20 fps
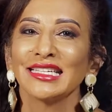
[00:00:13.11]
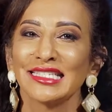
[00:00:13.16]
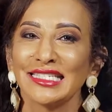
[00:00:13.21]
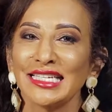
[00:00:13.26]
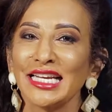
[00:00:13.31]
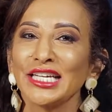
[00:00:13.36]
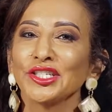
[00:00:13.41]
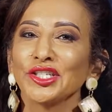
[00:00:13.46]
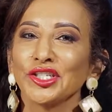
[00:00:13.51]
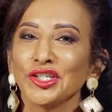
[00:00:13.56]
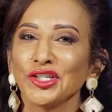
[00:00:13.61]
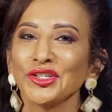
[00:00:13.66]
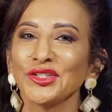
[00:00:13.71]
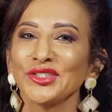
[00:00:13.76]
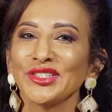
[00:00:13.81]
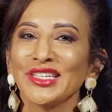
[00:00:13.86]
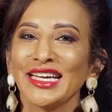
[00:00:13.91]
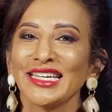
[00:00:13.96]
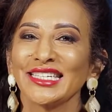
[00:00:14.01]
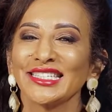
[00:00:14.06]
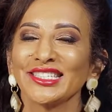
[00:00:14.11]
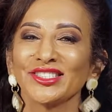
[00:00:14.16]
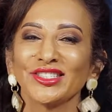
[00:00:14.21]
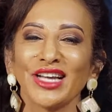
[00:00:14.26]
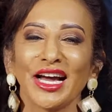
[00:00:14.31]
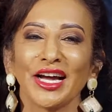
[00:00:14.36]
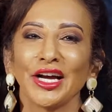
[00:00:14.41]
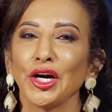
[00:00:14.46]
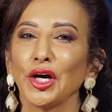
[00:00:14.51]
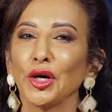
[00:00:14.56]
Stay tuned, and
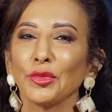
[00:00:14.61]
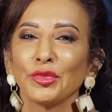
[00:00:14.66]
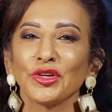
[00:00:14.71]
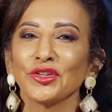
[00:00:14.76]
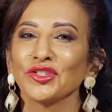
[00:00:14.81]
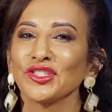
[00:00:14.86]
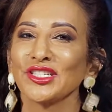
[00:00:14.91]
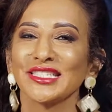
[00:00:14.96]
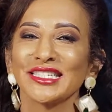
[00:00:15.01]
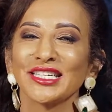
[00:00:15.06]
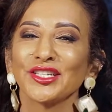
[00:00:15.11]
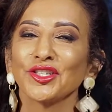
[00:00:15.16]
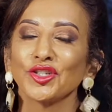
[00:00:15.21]
I hope you just